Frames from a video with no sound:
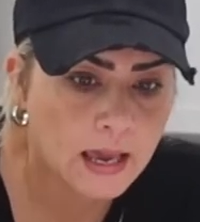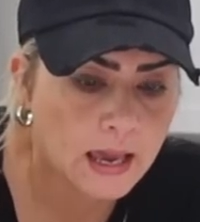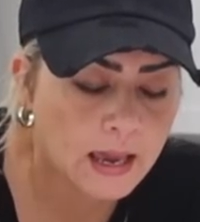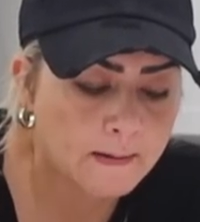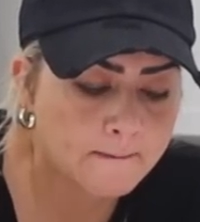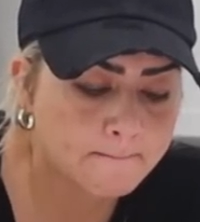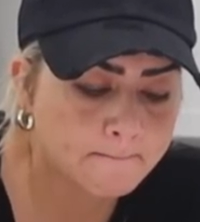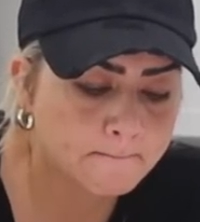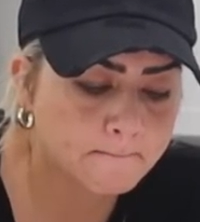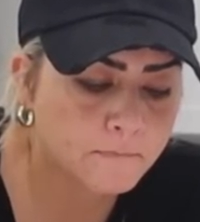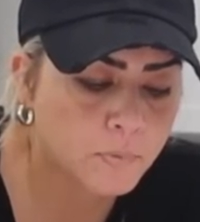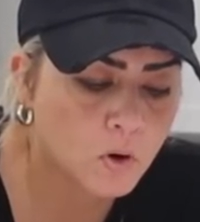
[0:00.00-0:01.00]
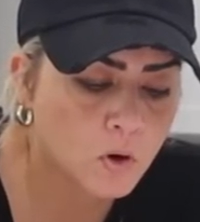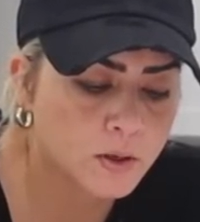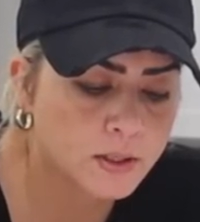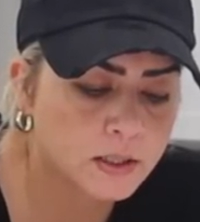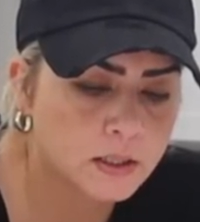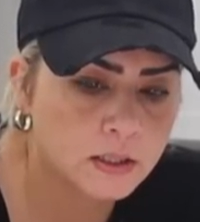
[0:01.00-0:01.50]
Hemp
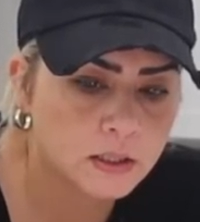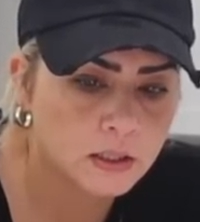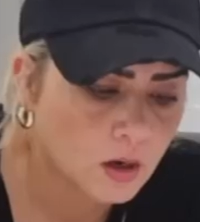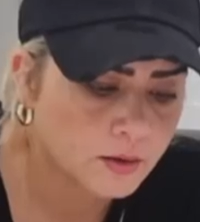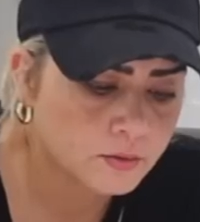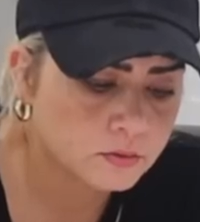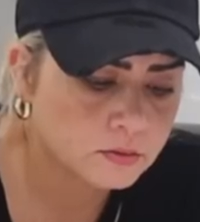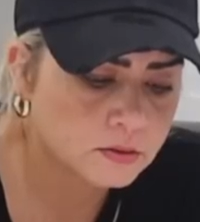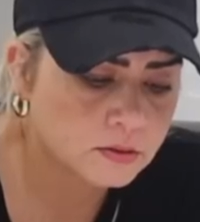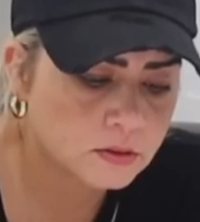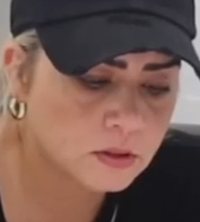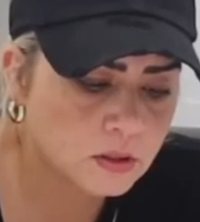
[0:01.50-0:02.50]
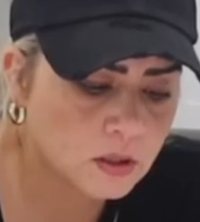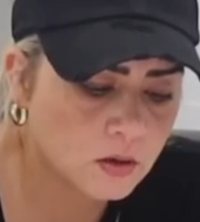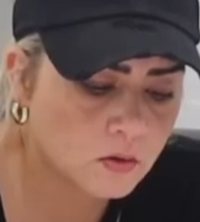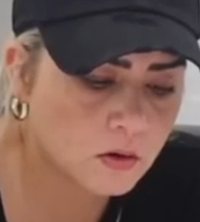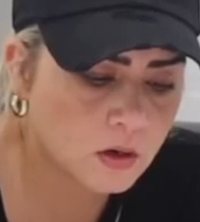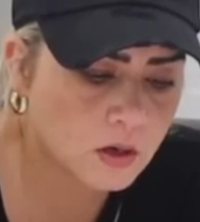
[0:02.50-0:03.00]
body, I don't see
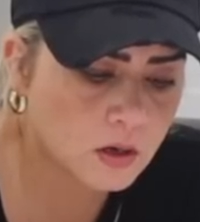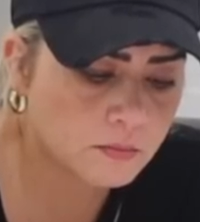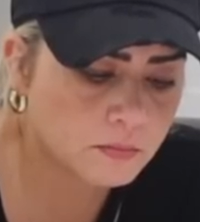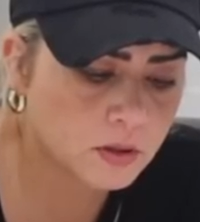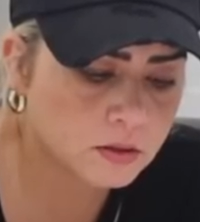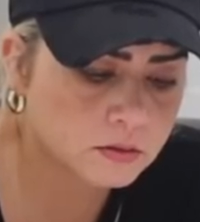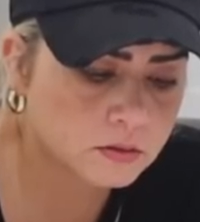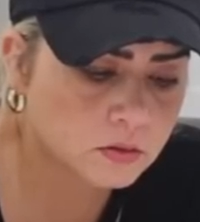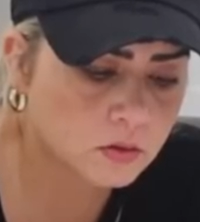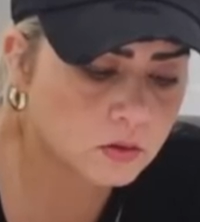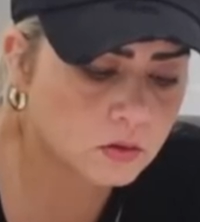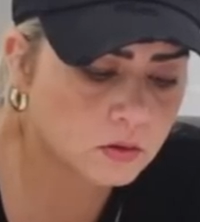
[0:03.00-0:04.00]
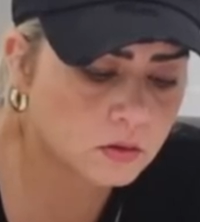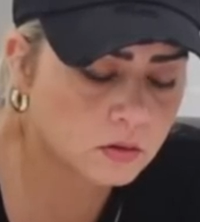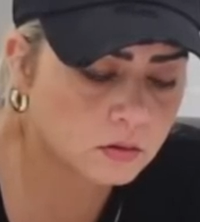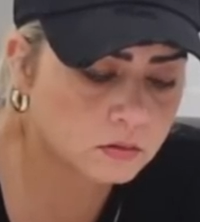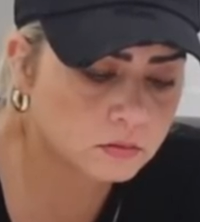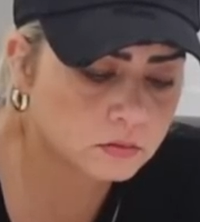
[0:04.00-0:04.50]
it on
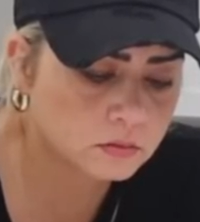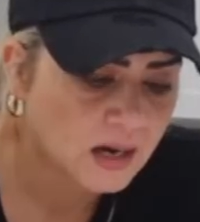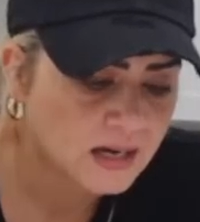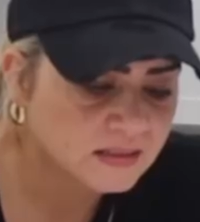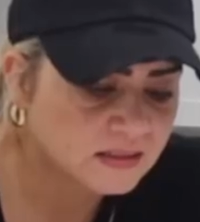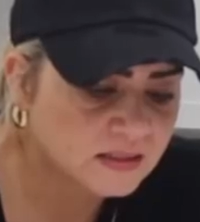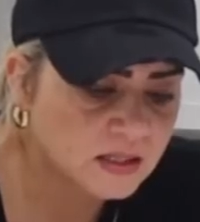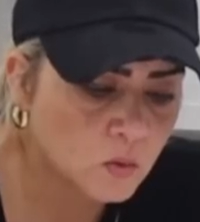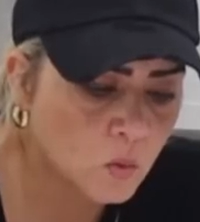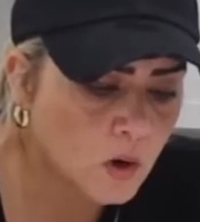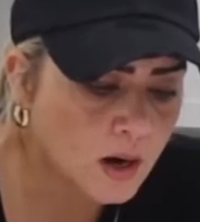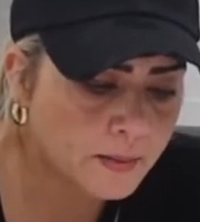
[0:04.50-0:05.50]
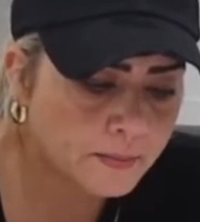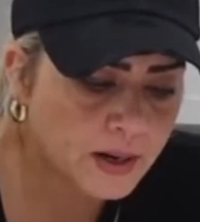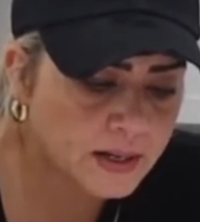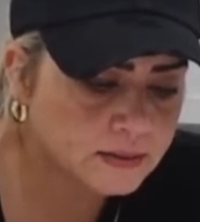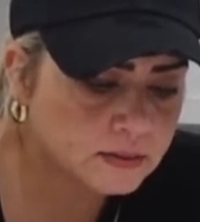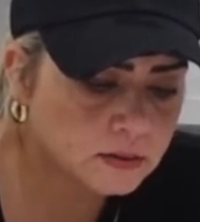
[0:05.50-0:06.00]
Amazon. I see one,
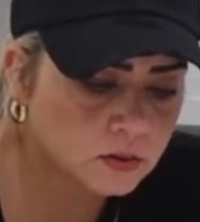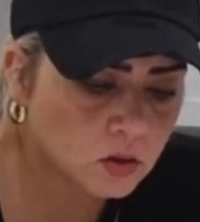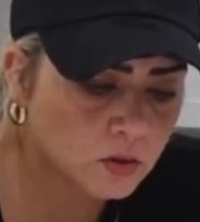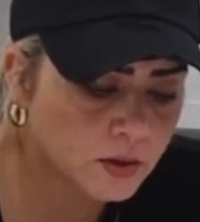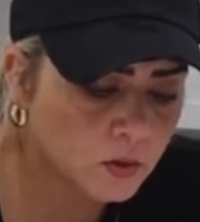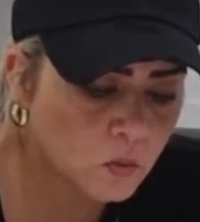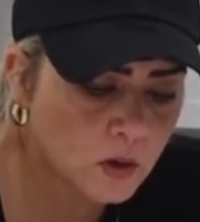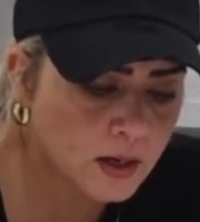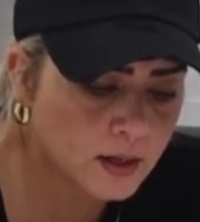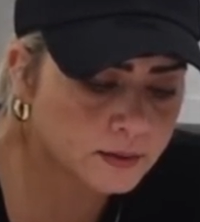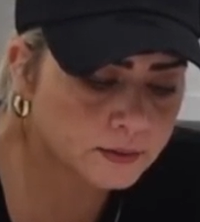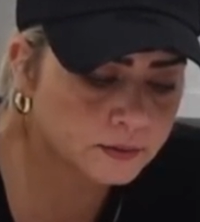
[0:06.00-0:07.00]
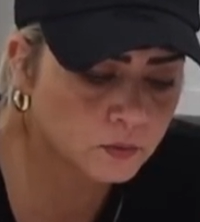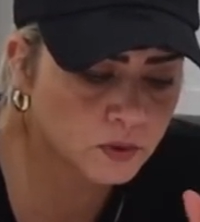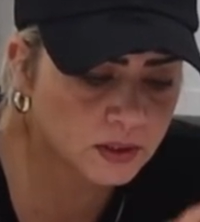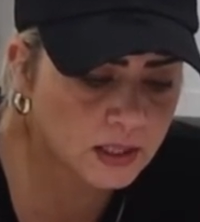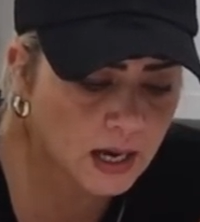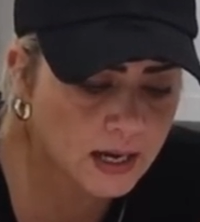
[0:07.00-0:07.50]
but it's not the one
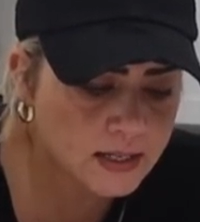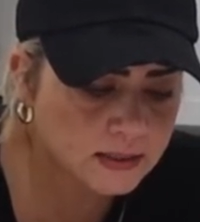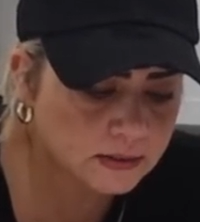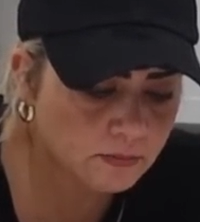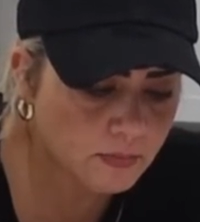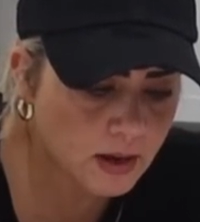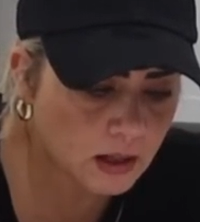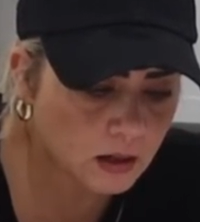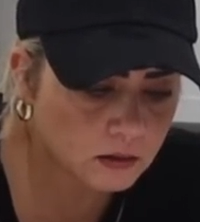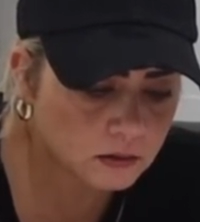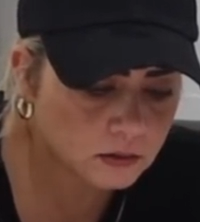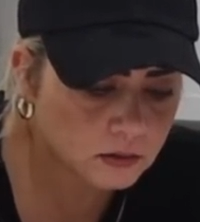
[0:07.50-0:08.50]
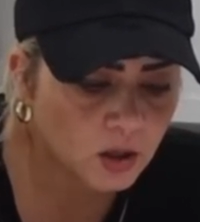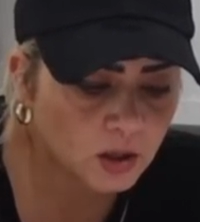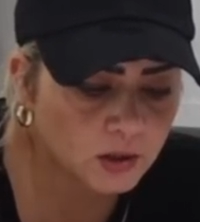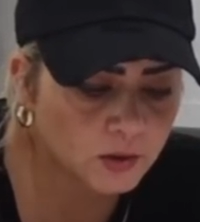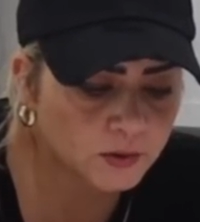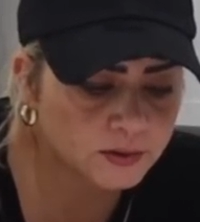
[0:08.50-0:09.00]
with that smell. Oh
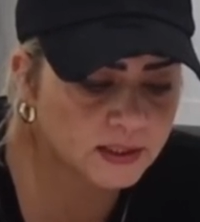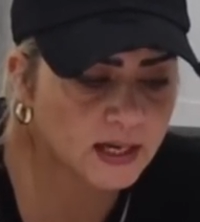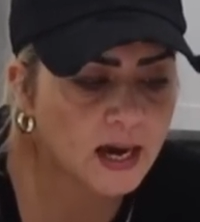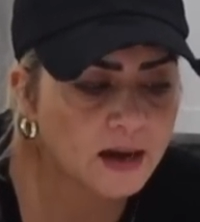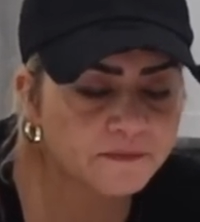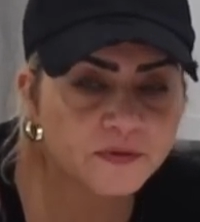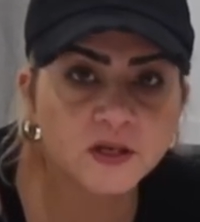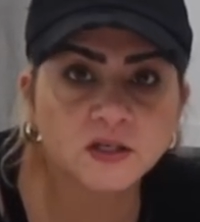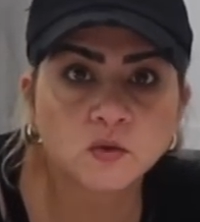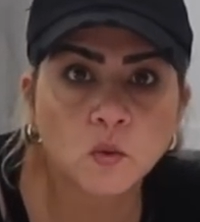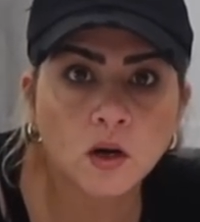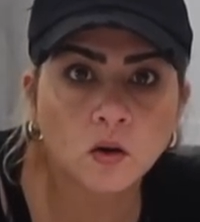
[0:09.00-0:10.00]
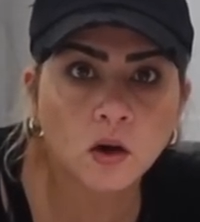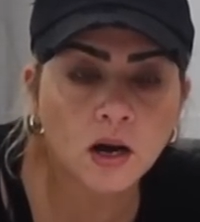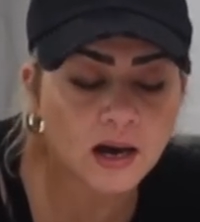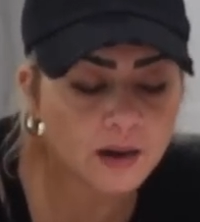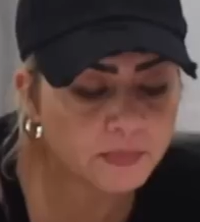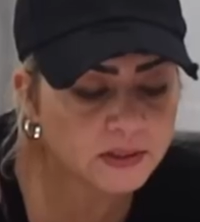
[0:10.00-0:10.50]
look, they have this one
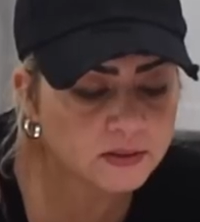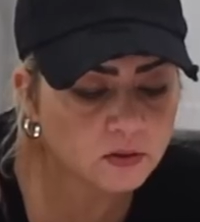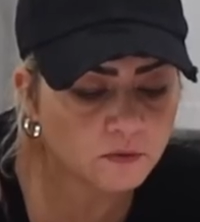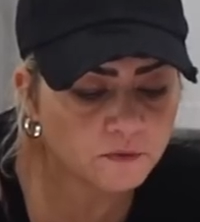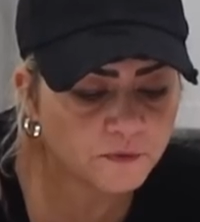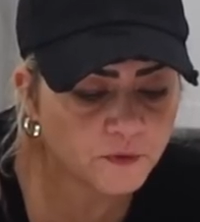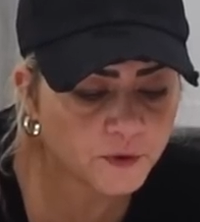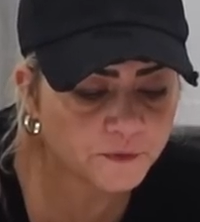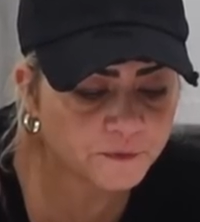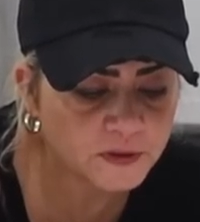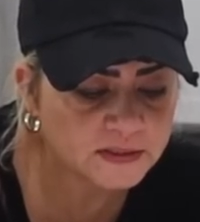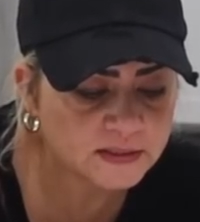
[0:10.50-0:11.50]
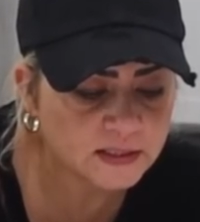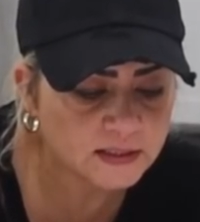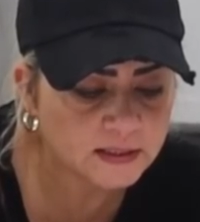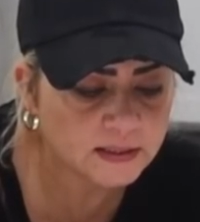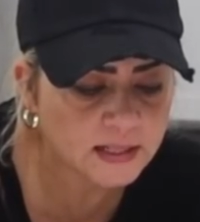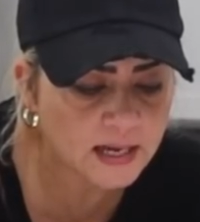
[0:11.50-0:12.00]
on Amazon for
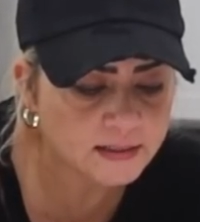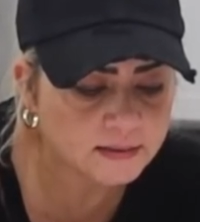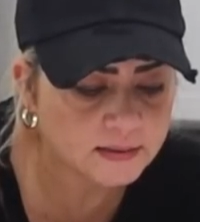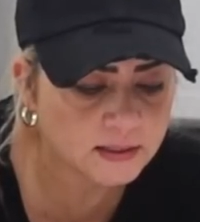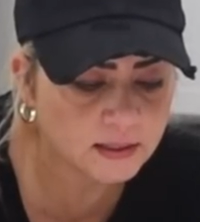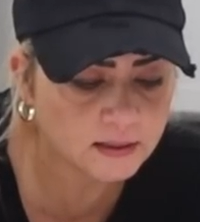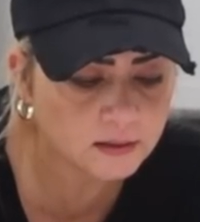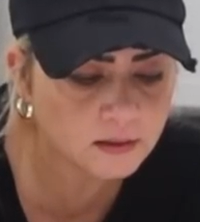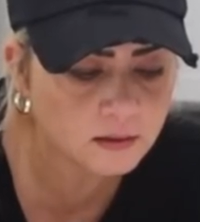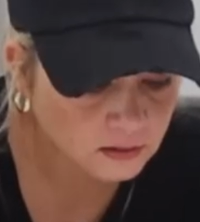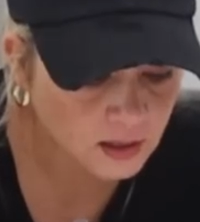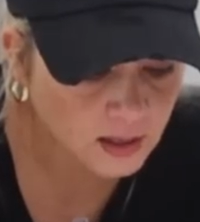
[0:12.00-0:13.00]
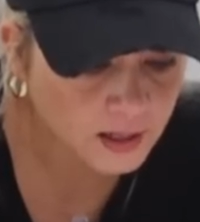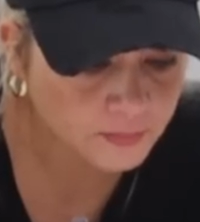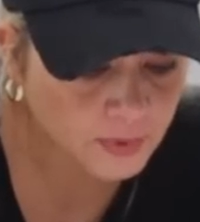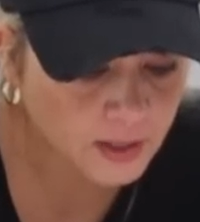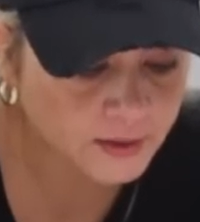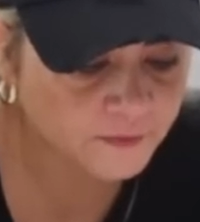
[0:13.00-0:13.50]
$15.19, and
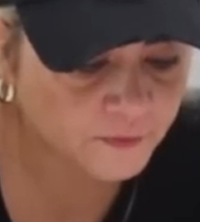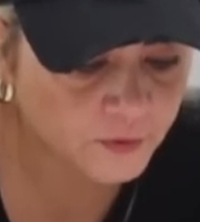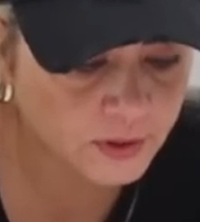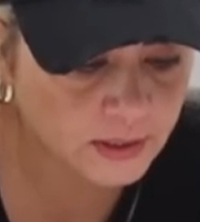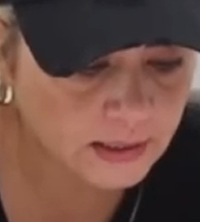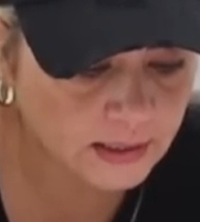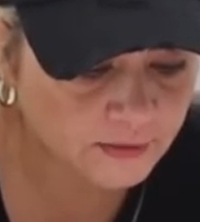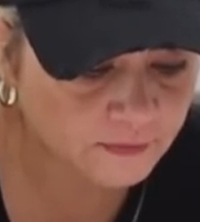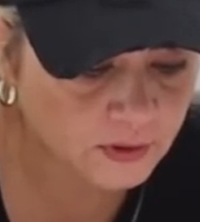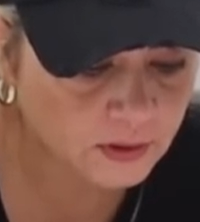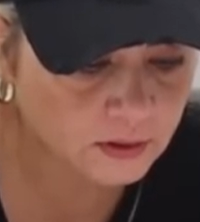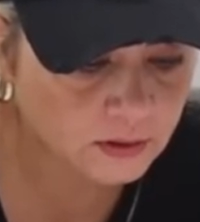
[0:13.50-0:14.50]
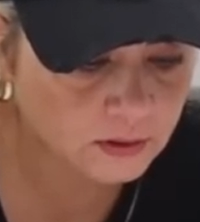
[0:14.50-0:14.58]
I bought it for $11.